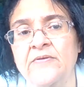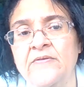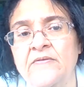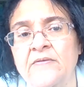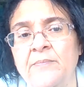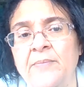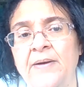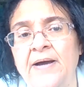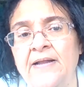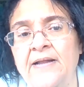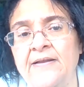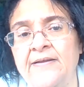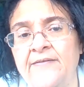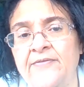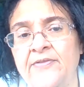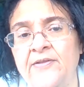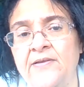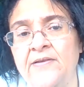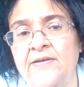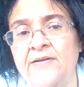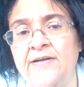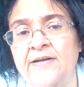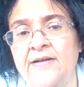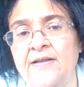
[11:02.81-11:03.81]
the
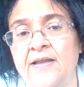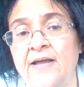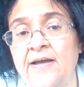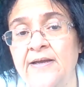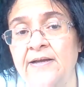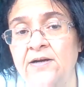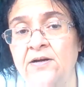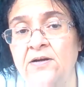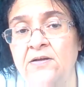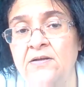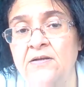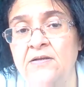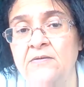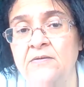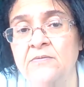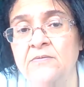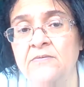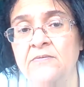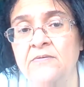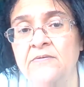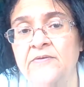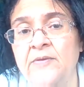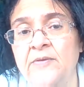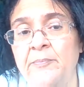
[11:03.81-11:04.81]
polyethylene glycol,
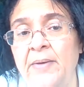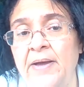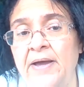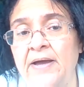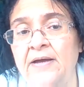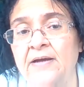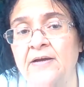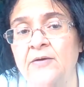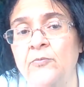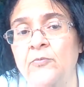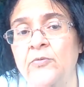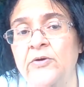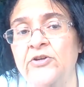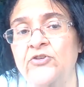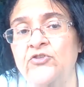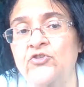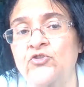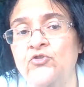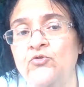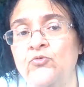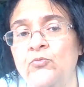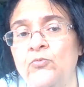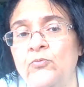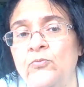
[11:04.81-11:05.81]
the PEG,
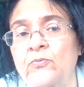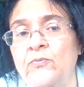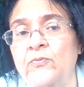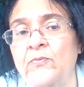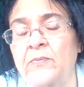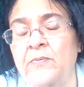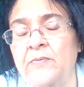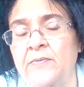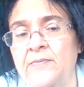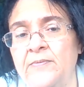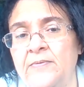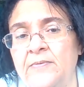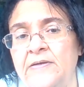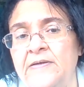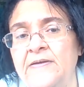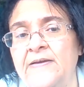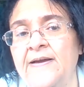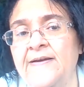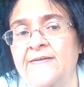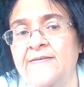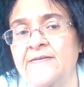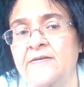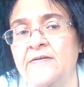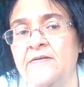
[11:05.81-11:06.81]
which
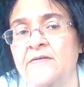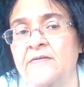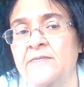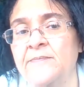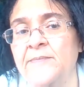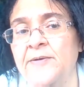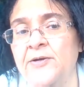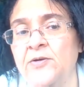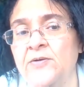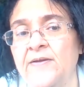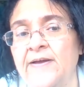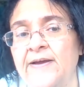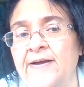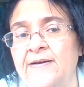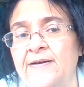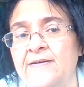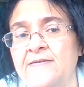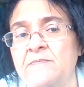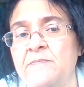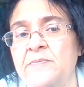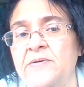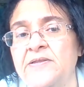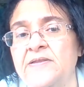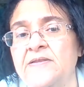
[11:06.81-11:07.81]
yes, it is Miralax,
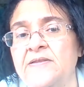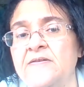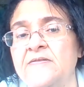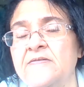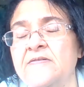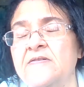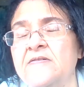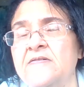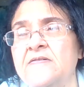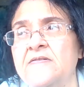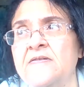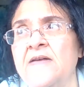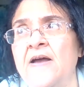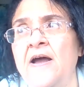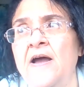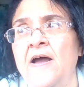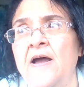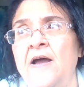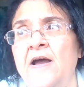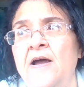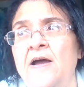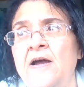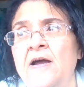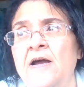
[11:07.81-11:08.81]
but this is
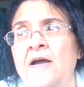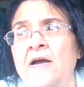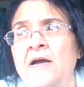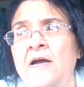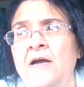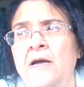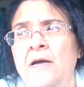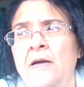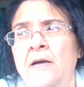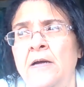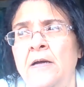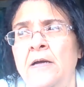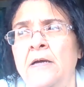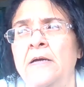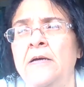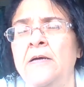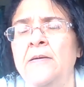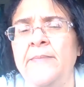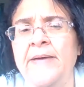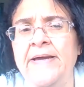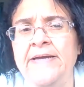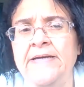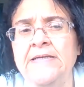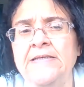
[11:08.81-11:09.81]

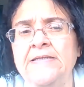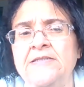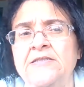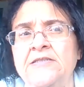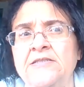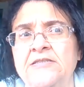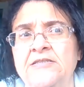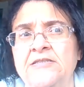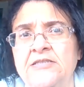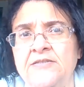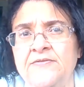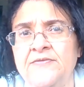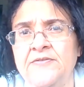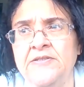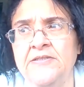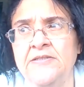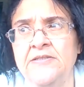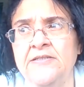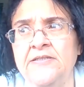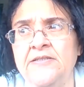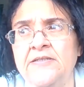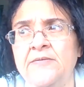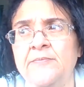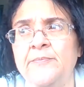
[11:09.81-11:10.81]
made a little
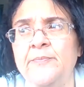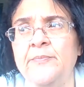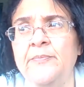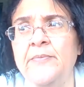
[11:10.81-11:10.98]
differently